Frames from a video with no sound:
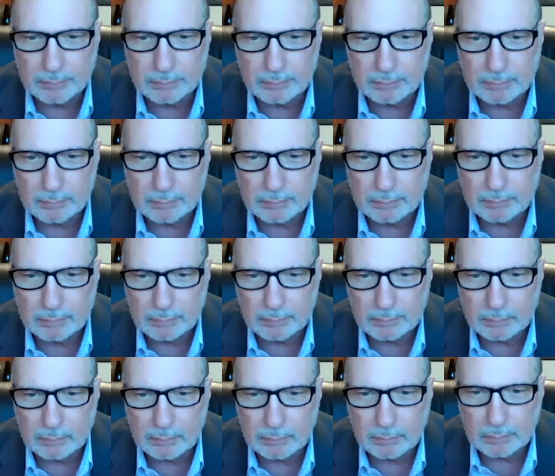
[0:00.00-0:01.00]

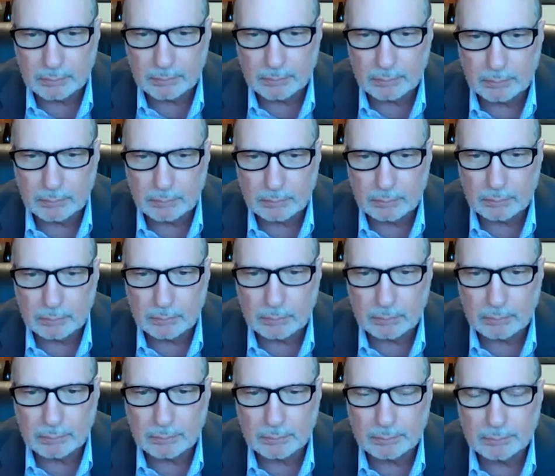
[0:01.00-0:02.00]

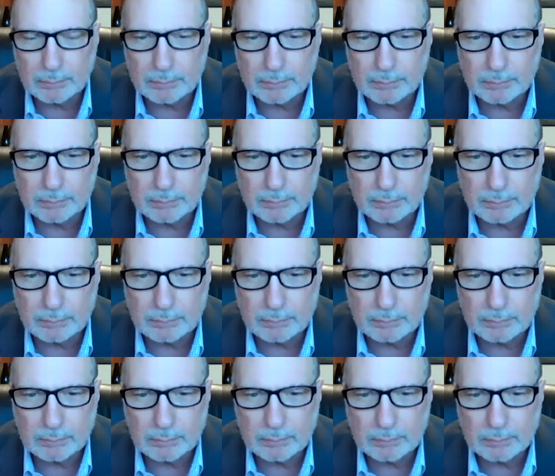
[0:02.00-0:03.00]

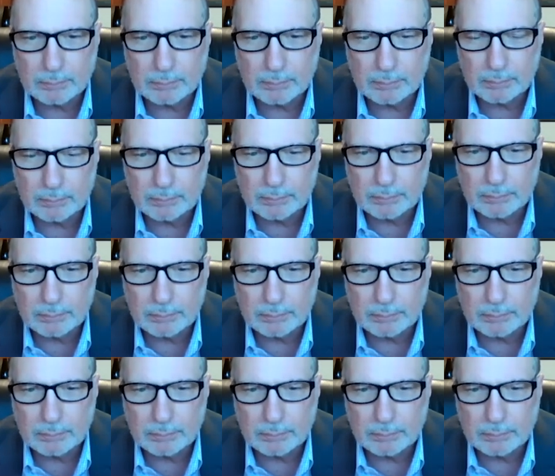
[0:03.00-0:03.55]
This person isn't speaking.